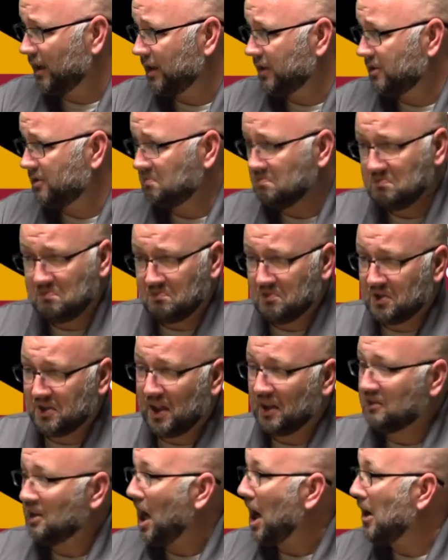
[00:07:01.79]
and delegates
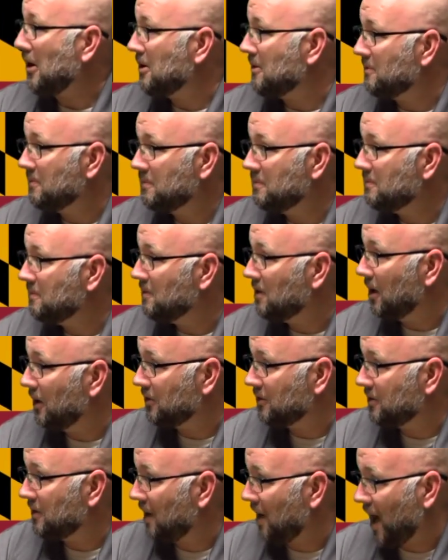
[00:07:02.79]
just got tired of
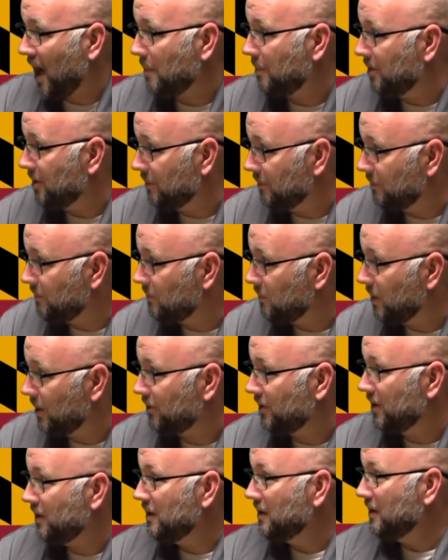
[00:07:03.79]
us hammering them
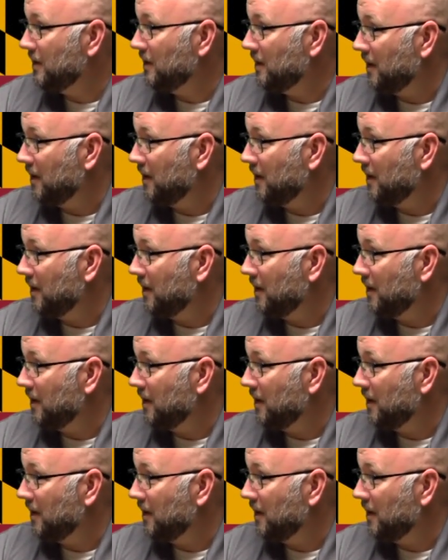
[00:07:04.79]
with it.